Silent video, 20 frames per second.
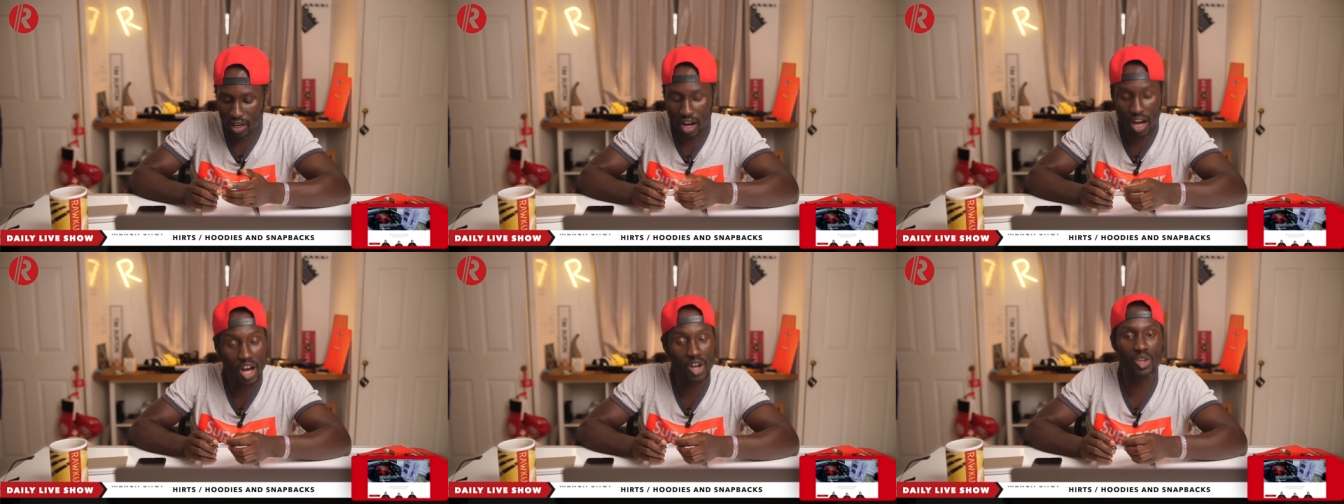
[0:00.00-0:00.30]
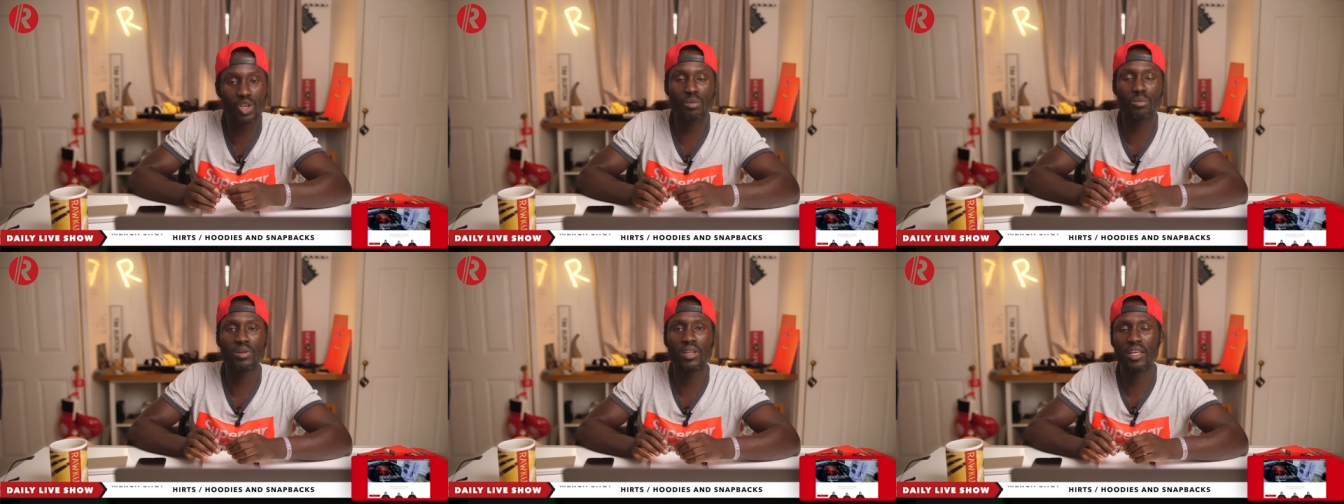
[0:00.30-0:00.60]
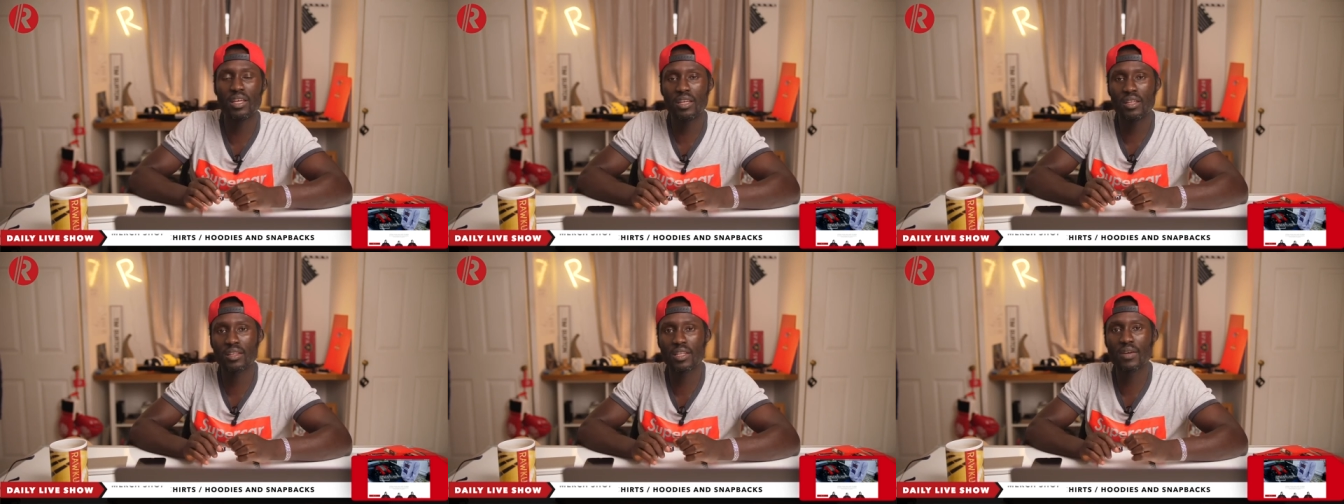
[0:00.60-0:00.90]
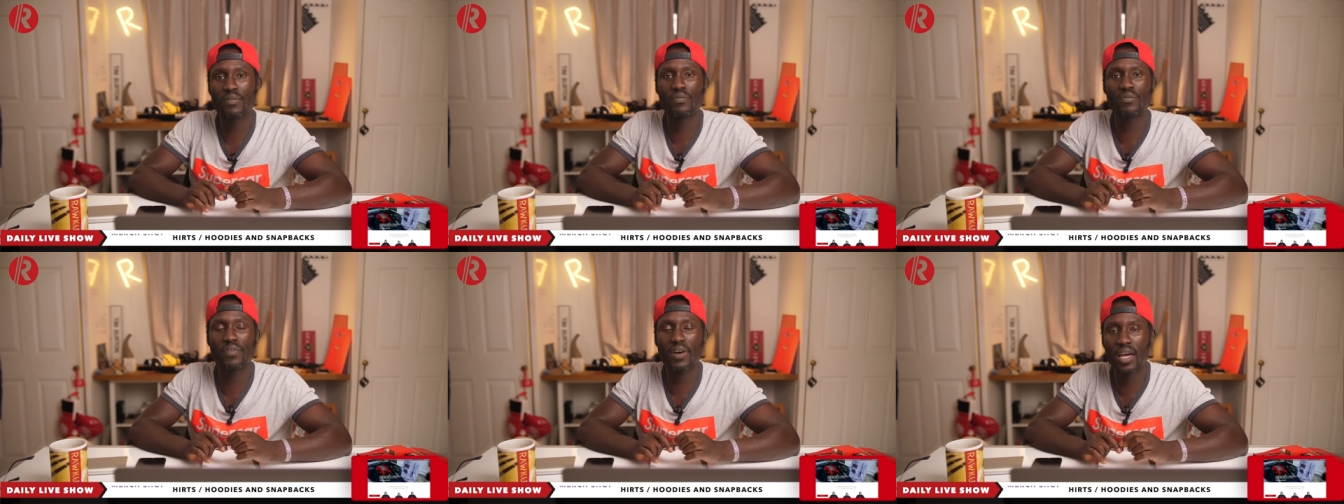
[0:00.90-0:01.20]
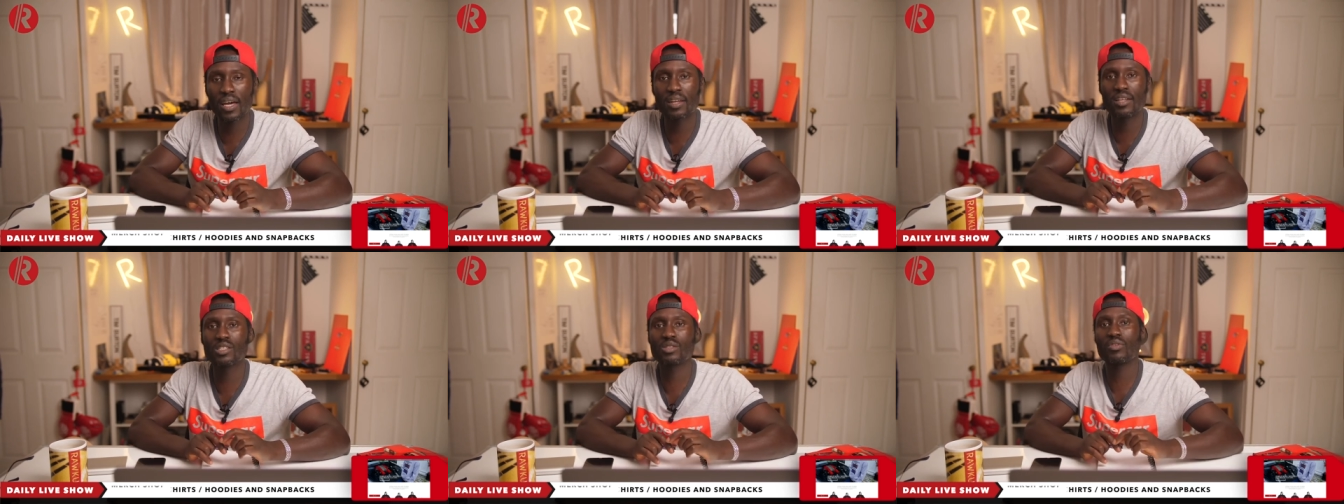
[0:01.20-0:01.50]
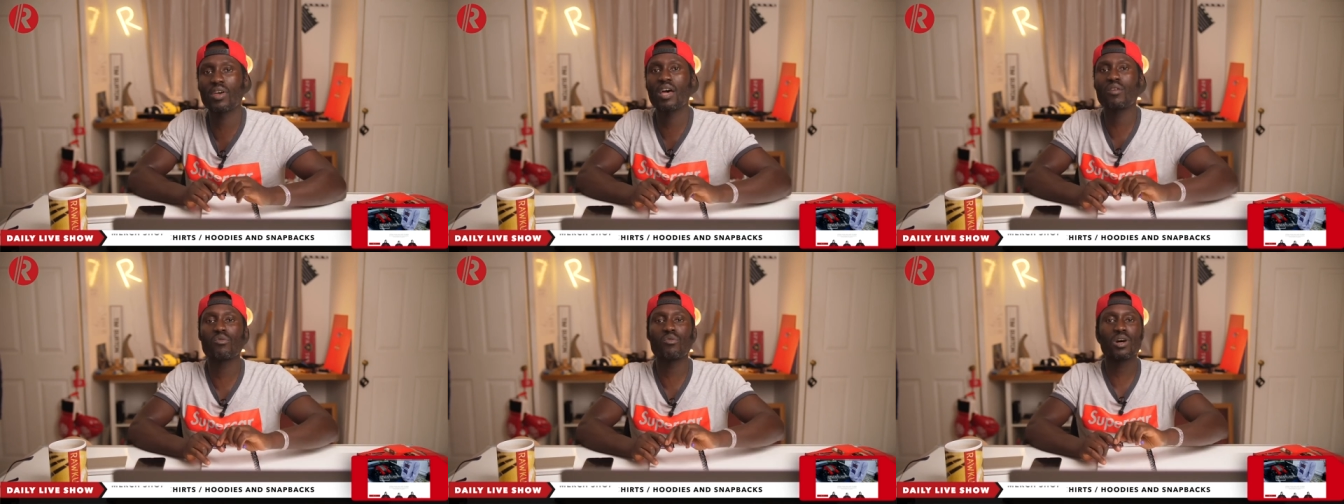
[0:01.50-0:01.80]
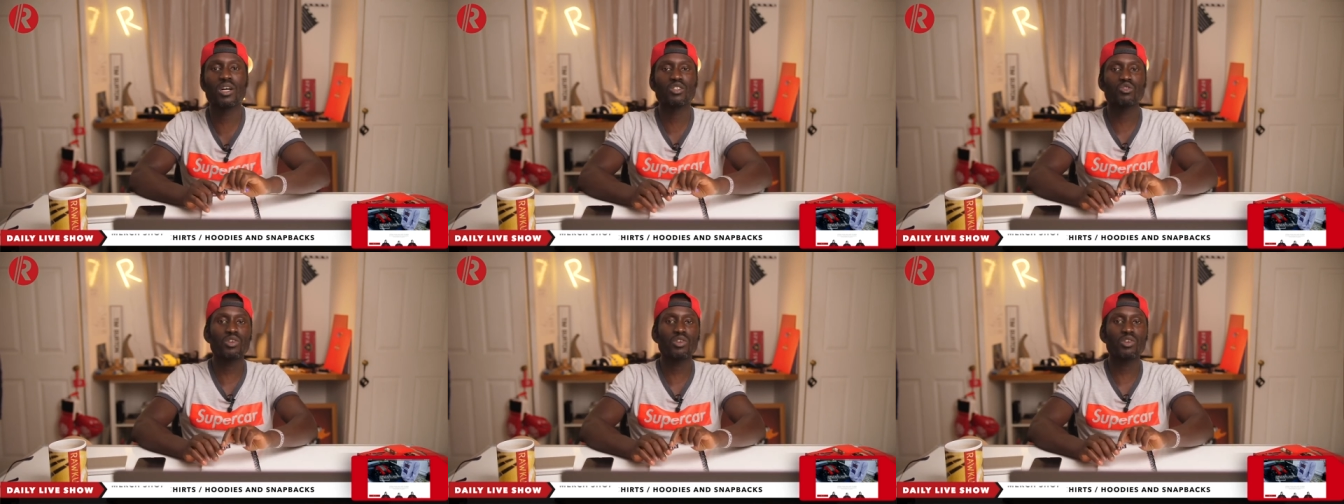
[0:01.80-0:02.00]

arguably, the finest F1